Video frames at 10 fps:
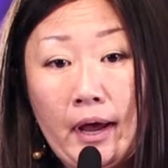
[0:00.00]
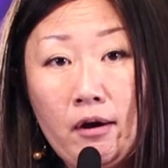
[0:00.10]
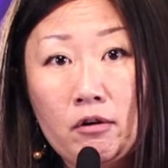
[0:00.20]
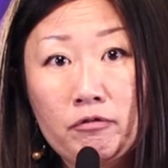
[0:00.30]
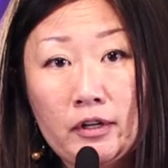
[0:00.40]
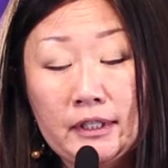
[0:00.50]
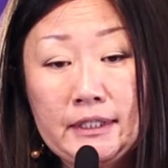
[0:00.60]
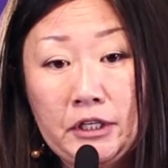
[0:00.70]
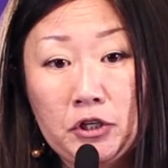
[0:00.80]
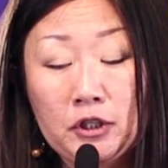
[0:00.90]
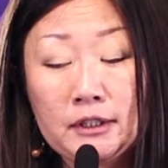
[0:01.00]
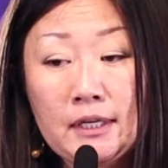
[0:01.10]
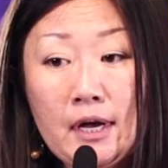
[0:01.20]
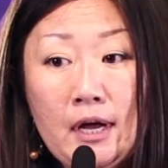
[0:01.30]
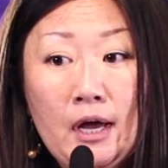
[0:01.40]
on volunteers
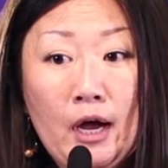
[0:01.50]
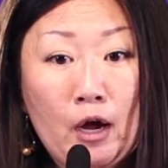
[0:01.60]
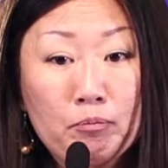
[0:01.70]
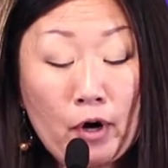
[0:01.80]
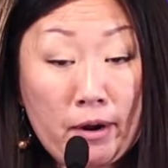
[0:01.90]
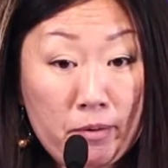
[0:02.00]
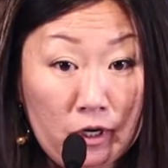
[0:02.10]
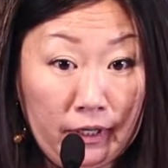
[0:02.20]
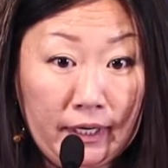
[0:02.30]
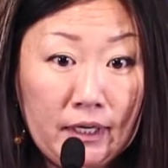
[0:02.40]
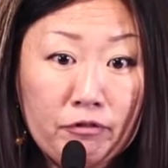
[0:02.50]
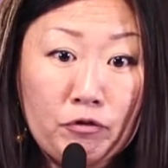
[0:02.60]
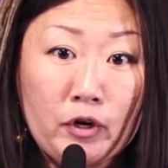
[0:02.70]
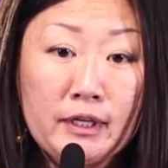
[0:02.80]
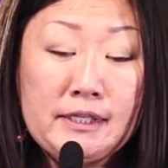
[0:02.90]
primarily
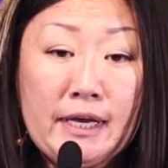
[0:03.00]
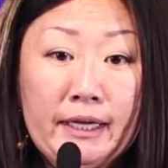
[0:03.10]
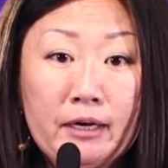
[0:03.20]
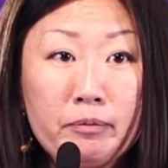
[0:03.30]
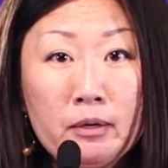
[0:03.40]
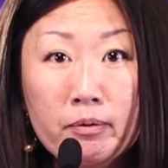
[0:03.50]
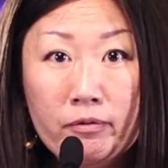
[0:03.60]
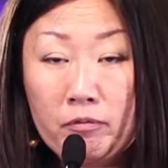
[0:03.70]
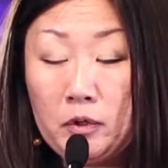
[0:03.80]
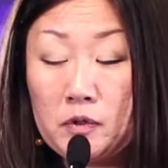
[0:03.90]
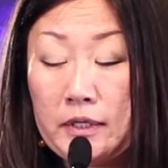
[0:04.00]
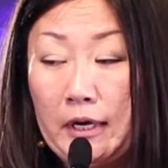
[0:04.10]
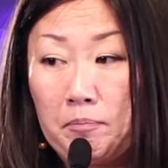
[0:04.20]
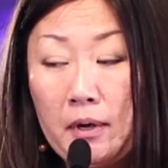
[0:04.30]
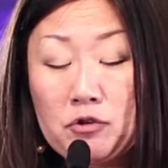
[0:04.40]
for the daily upkeep of the
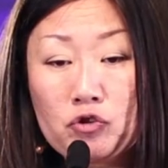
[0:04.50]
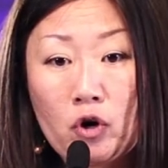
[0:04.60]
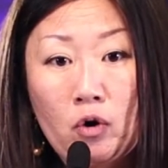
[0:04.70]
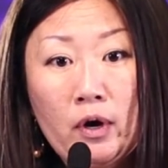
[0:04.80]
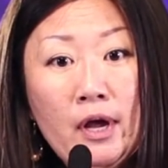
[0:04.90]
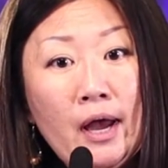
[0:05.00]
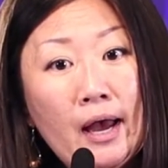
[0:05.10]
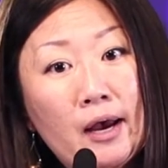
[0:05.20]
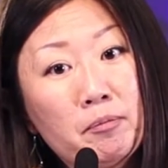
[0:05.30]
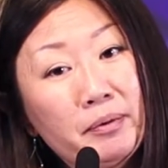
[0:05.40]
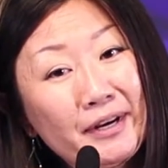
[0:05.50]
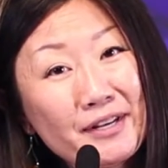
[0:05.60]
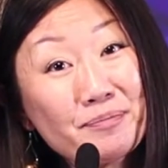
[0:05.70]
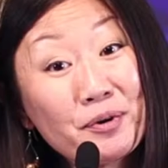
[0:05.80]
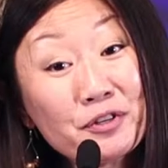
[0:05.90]
museum. And so
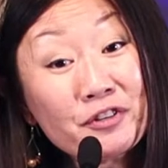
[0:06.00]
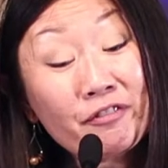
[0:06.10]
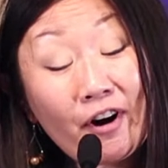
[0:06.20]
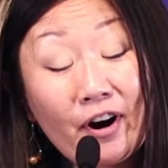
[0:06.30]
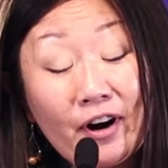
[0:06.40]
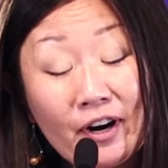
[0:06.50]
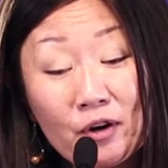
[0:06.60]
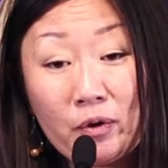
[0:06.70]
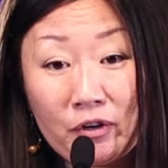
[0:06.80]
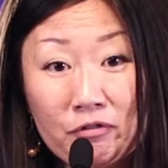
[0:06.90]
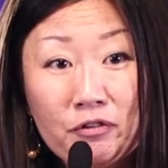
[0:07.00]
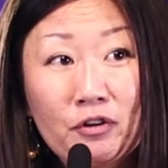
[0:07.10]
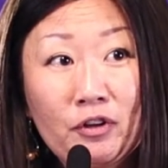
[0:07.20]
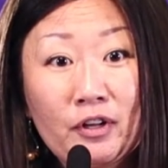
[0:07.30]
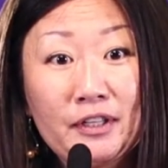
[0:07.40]
because most of our
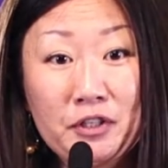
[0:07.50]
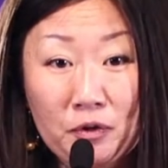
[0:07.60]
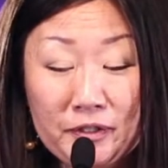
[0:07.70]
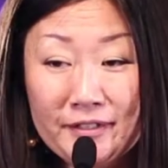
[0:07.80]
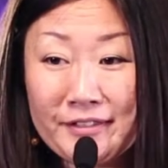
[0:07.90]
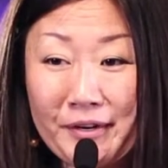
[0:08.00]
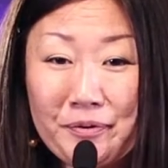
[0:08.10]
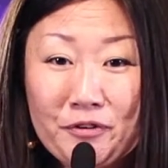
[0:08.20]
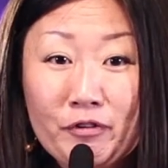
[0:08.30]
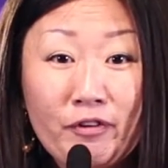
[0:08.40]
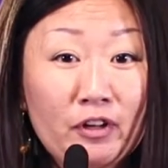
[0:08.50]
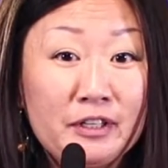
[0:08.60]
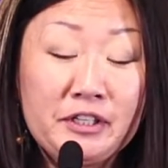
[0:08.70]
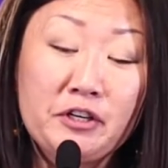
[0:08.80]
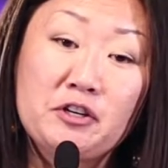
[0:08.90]
wonderful docents, our wonderful
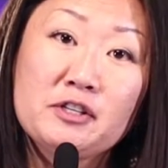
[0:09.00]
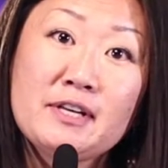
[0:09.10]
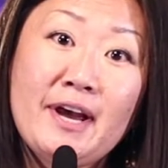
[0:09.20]
volunteers